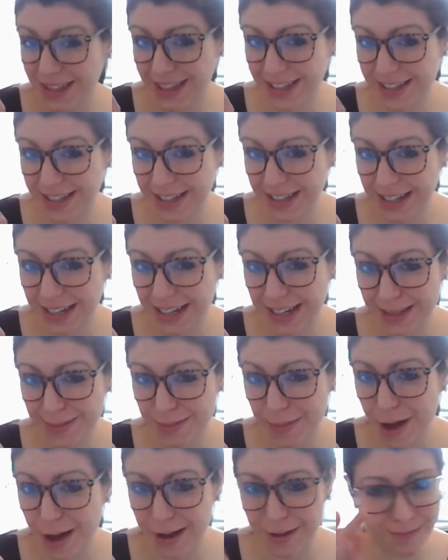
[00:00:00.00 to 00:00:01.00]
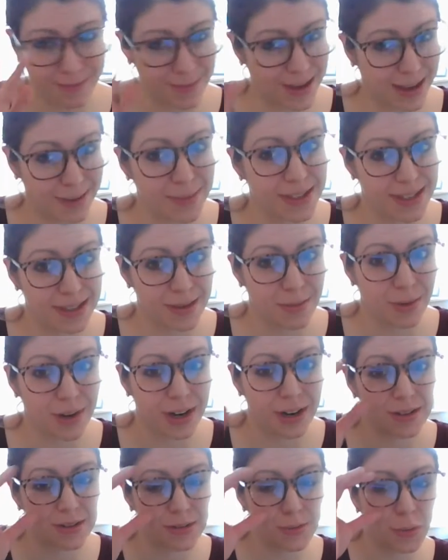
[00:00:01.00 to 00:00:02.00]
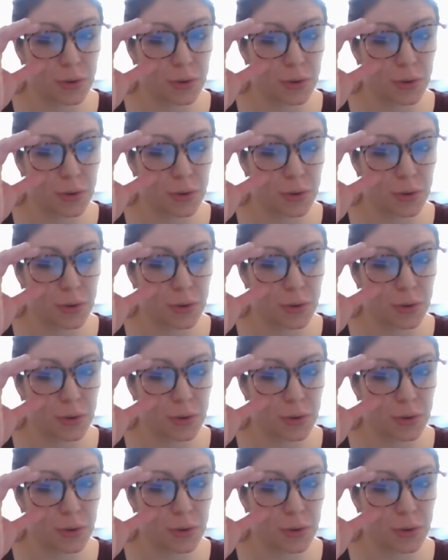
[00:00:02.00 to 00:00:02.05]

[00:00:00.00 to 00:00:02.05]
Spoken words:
this lady's mom, maybe someone else.